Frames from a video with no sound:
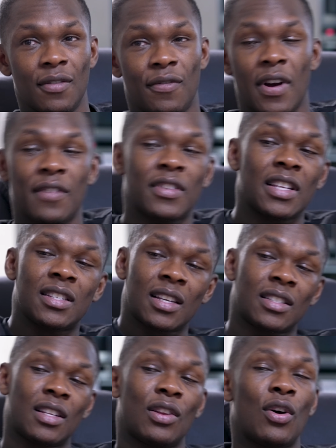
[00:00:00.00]
5-10
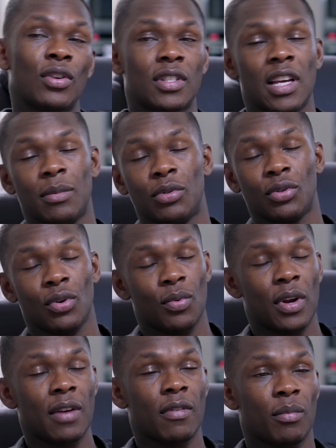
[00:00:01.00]
seconds, it's a long time, sure,
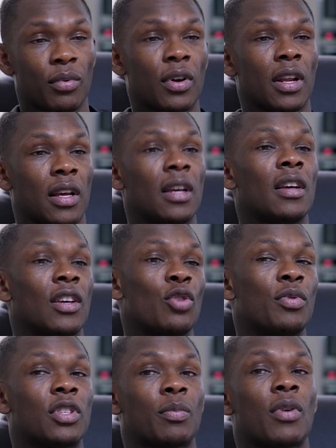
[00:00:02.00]
whatever, but
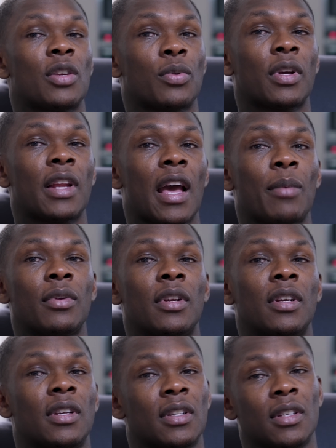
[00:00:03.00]
you'd be surprised what can
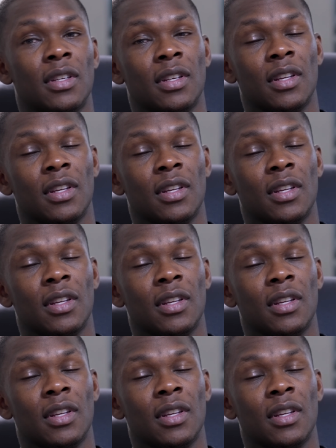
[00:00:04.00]
happen.